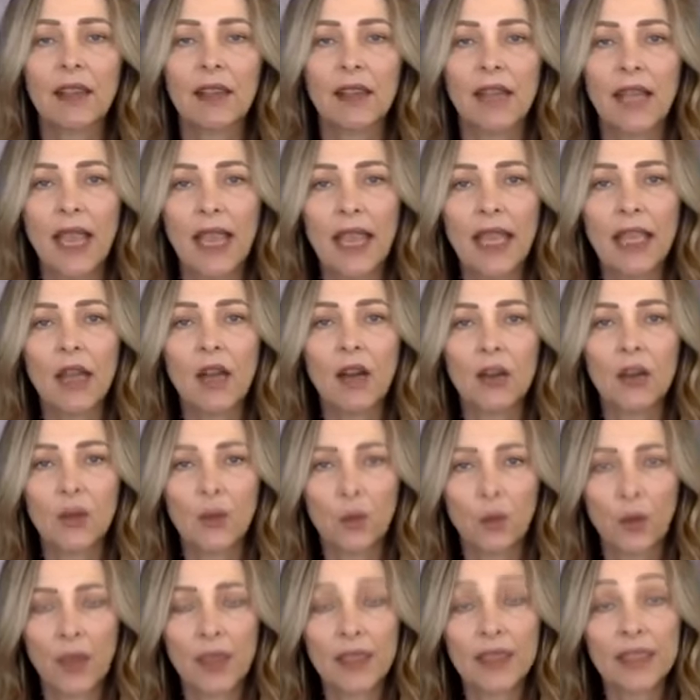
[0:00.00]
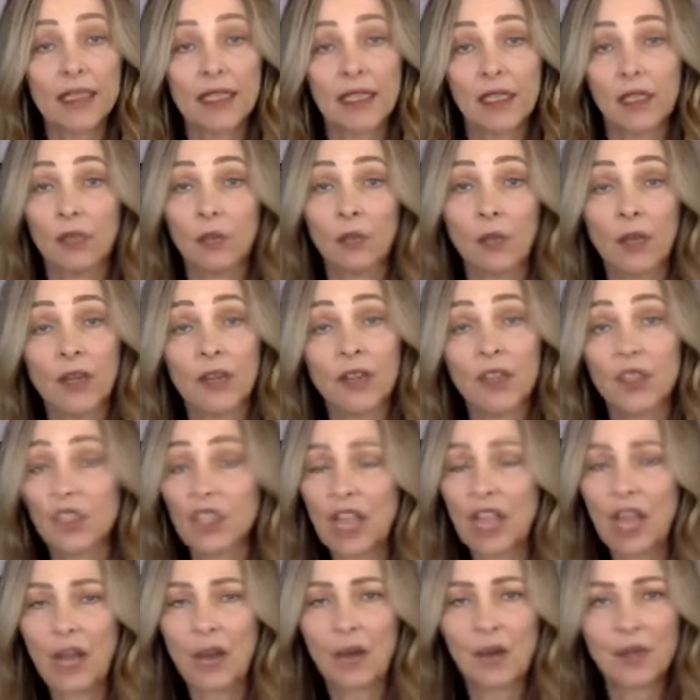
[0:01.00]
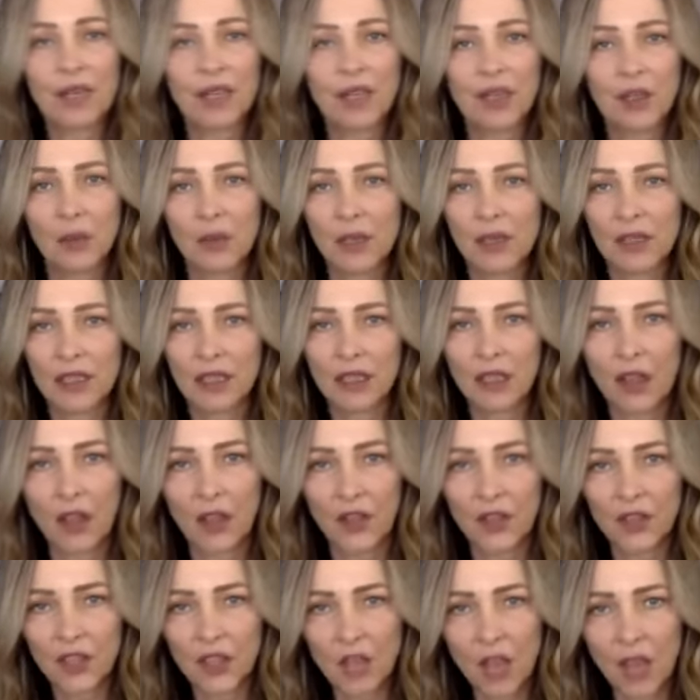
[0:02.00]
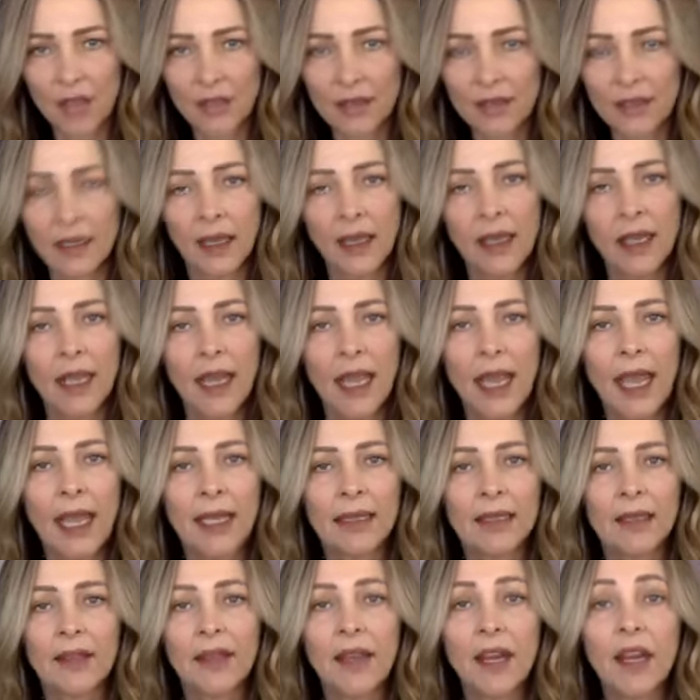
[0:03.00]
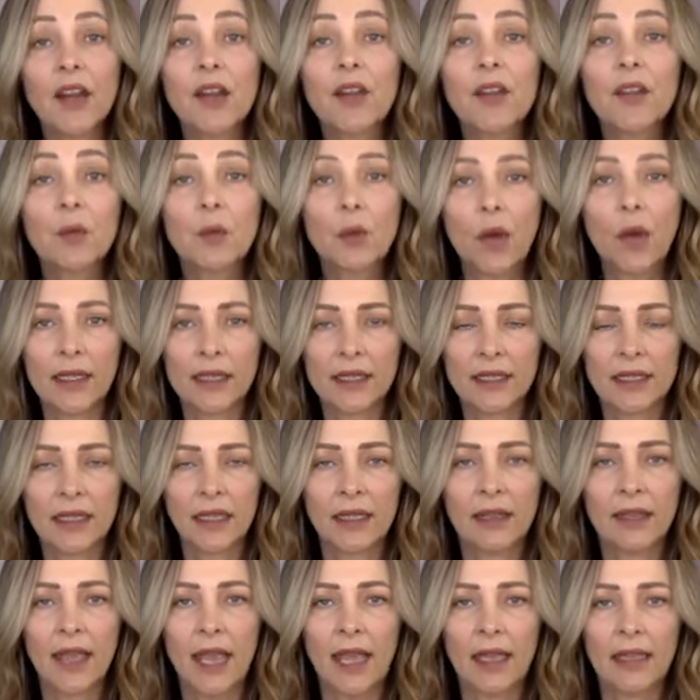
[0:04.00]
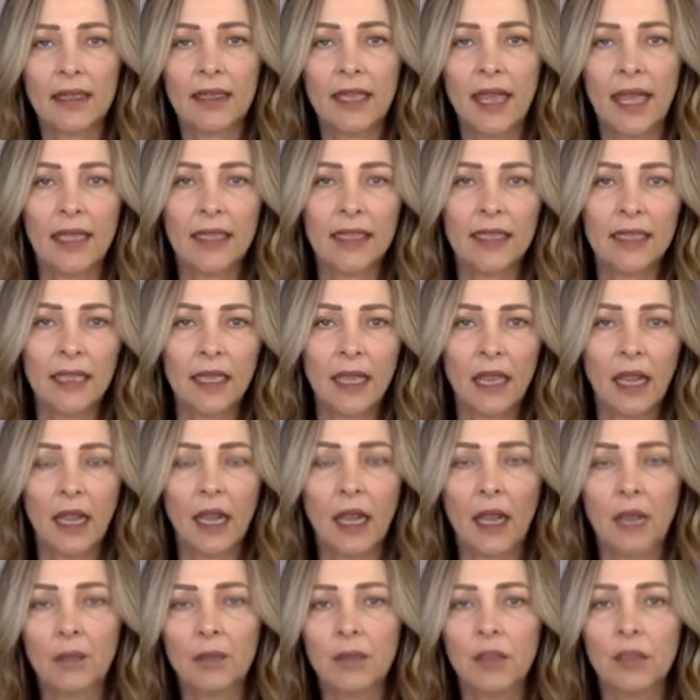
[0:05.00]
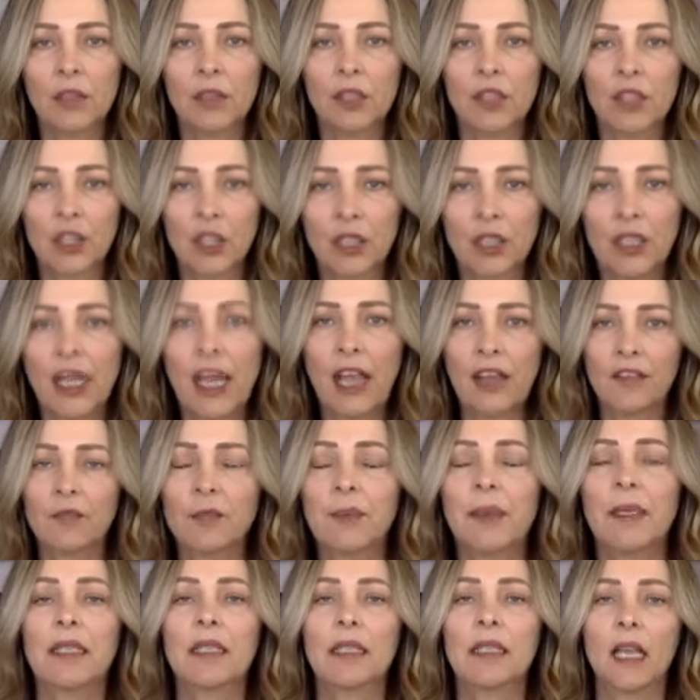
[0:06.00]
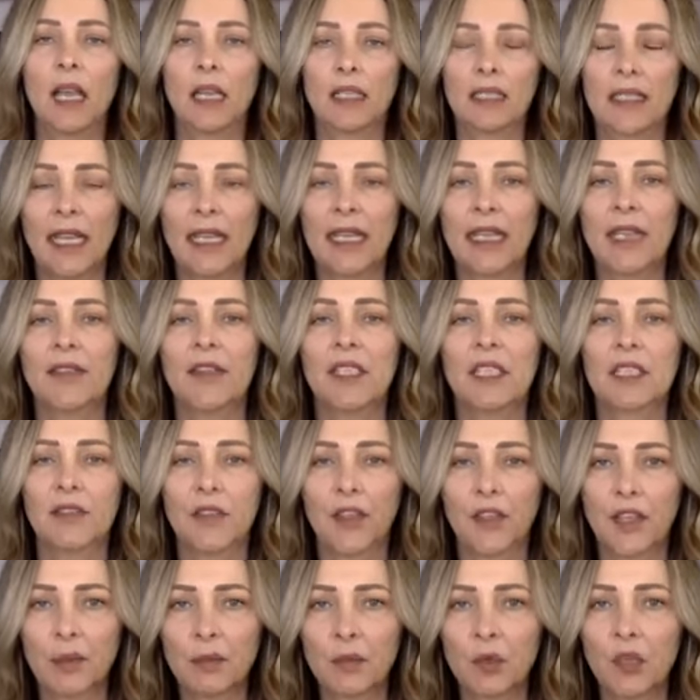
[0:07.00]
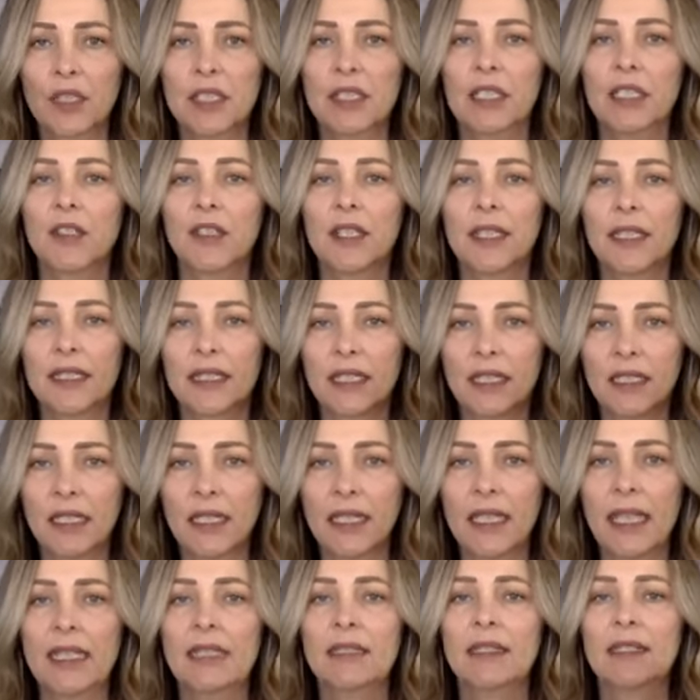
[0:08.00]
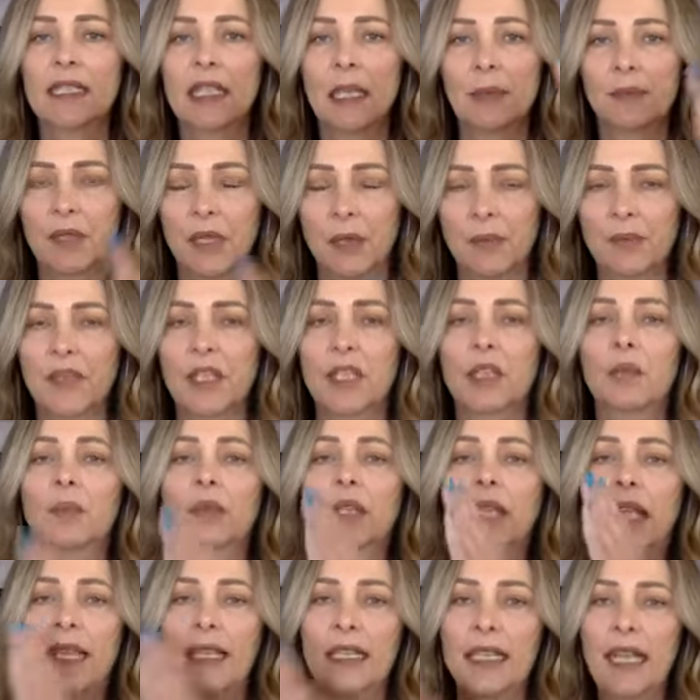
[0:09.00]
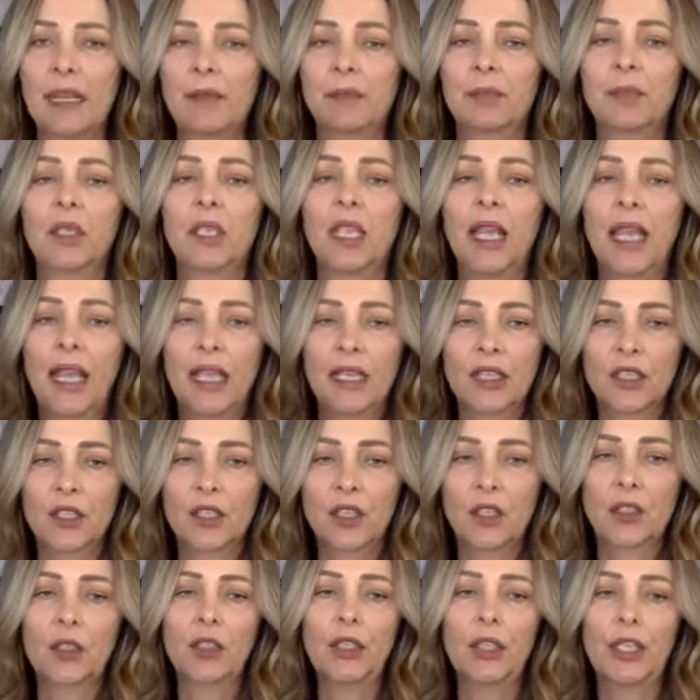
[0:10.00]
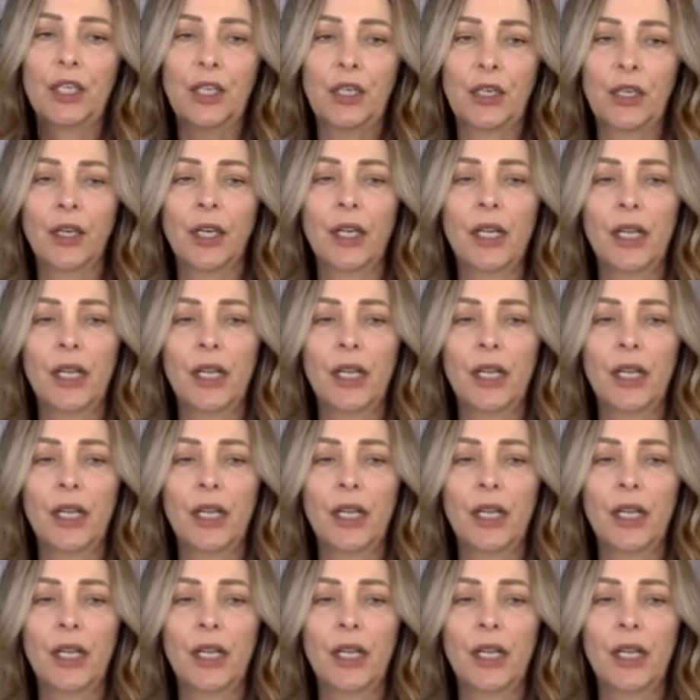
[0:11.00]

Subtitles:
They are the ones that run the show, they're the ones that call the shots, and they're the ones that should have been taken this very more seriously and stepped up to the plate and planned earlier